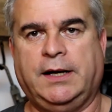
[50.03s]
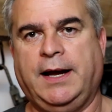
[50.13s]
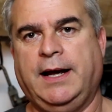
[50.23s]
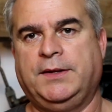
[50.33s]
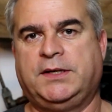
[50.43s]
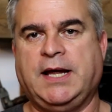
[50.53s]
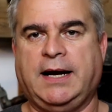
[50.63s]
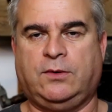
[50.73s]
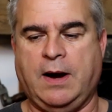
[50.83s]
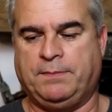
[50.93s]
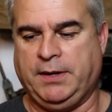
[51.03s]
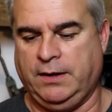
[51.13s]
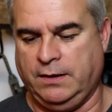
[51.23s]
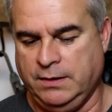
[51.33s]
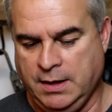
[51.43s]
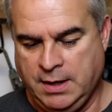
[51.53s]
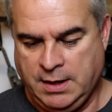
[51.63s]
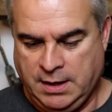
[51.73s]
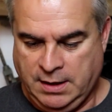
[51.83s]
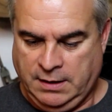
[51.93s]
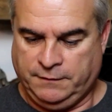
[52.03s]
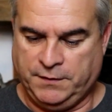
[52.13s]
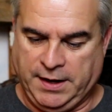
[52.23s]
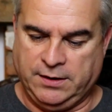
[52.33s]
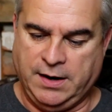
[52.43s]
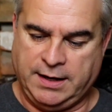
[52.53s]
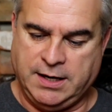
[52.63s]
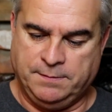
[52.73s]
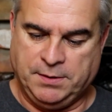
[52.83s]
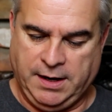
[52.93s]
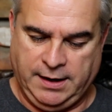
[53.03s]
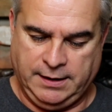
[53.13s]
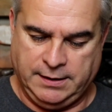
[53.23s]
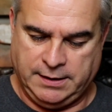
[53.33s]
And I had the tech rep here for the internet company.